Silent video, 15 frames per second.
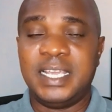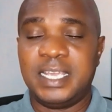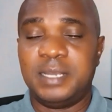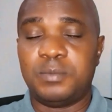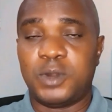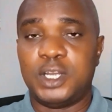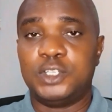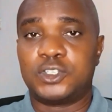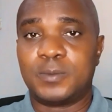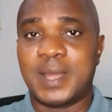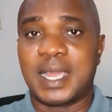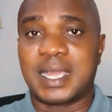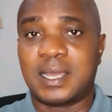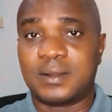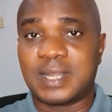in money to
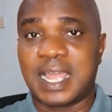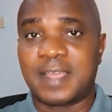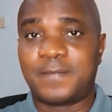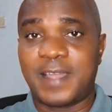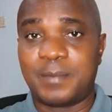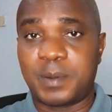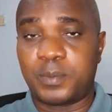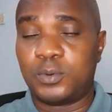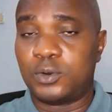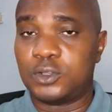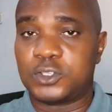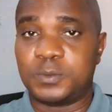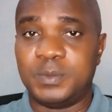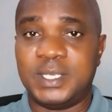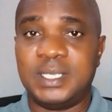my account, like 5 people
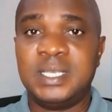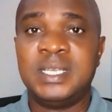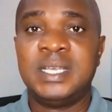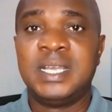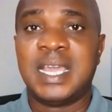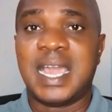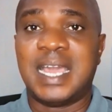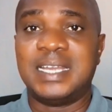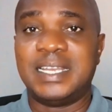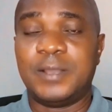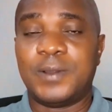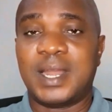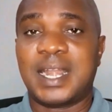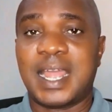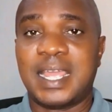wrote to me, and they
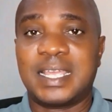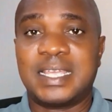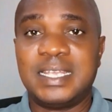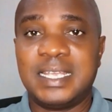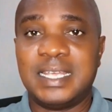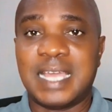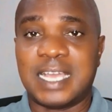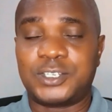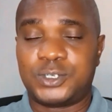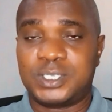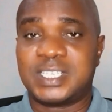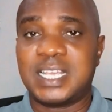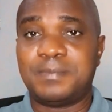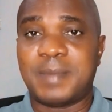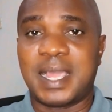were like, I should
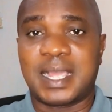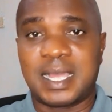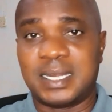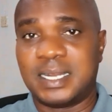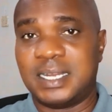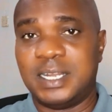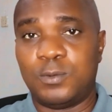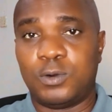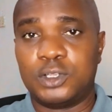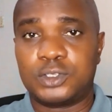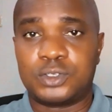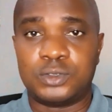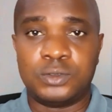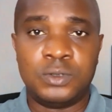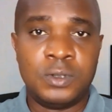send my account that they
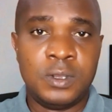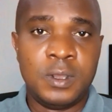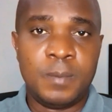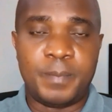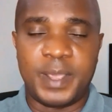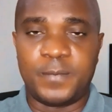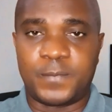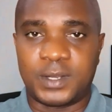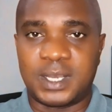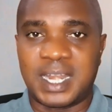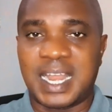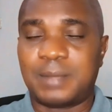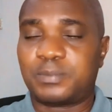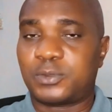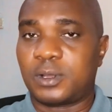want to pay for the
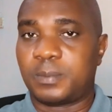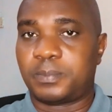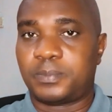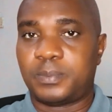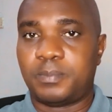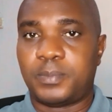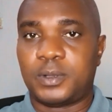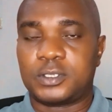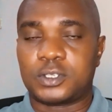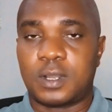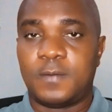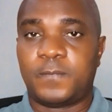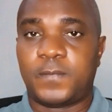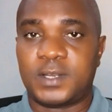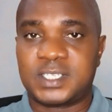laptop. But
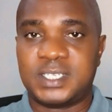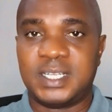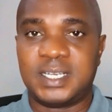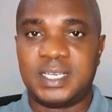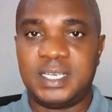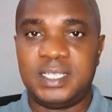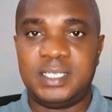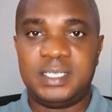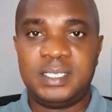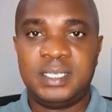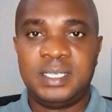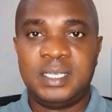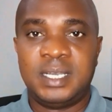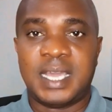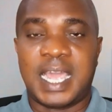unfortunately,
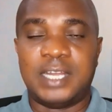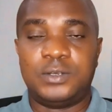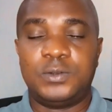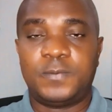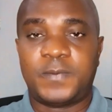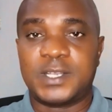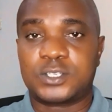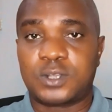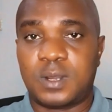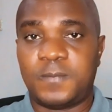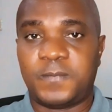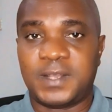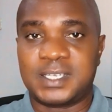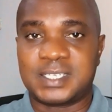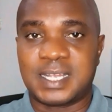I do first
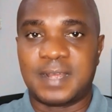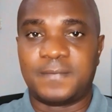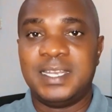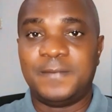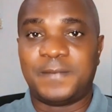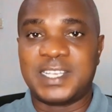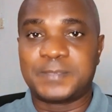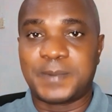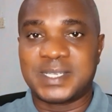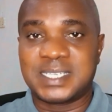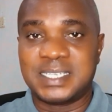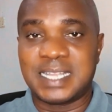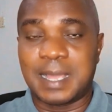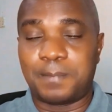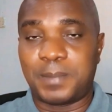come, first serve. The first
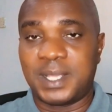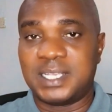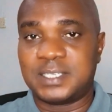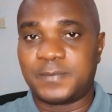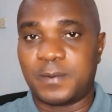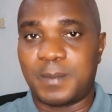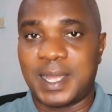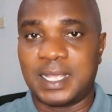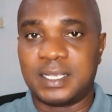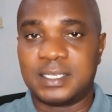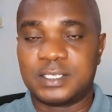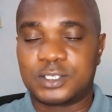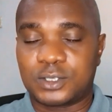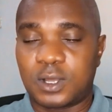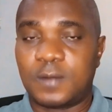person that pays for my
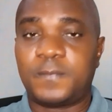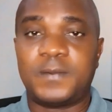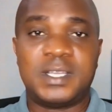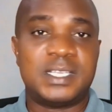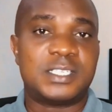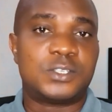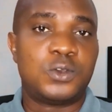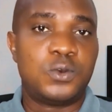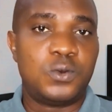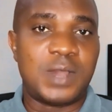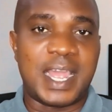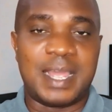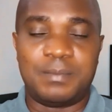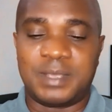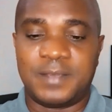stuff is who
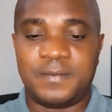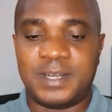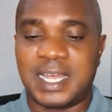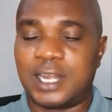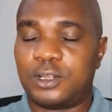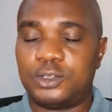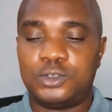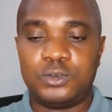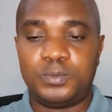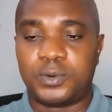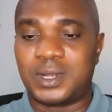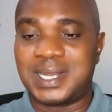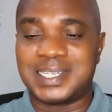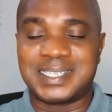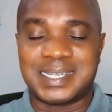I am giving. I don't do
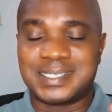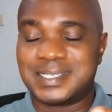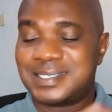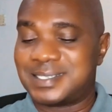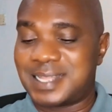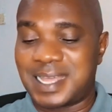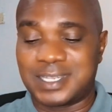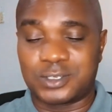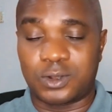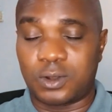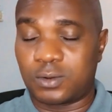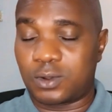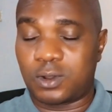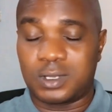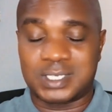brothers and sisters
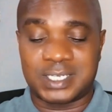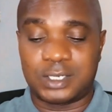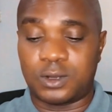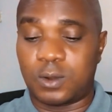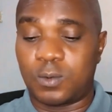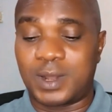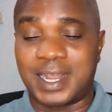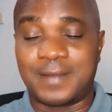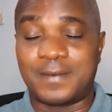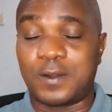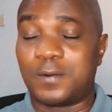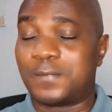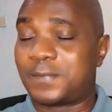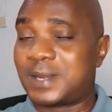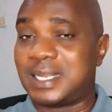or cousin or whatever
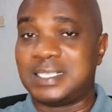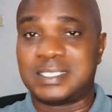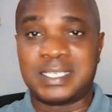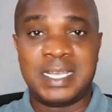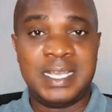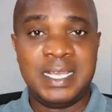or friend.